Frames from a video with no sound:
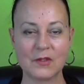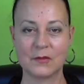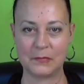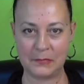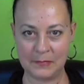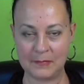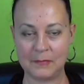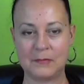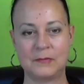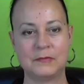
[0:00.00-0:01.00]

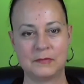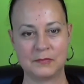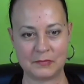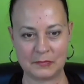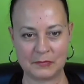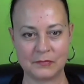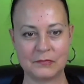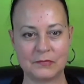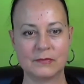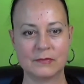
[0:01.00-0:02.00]

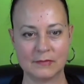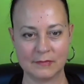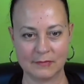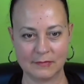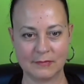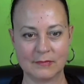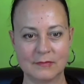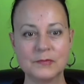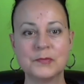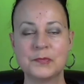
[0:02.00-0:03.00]

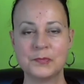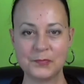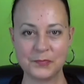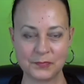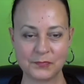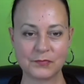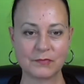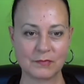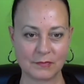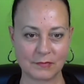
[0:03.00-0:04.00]

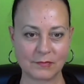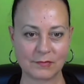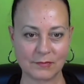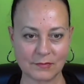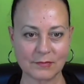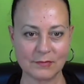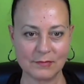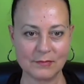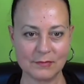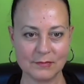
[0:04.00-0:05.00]

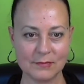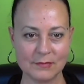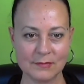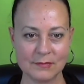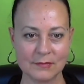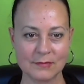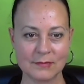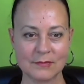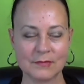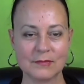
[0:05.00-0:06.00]

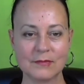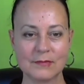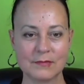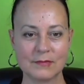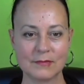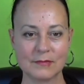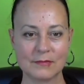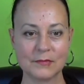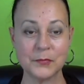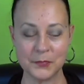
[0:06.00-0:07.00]

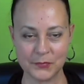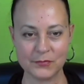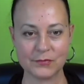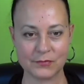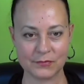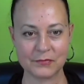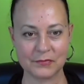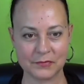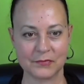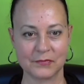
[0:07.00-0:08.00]
(not speaking)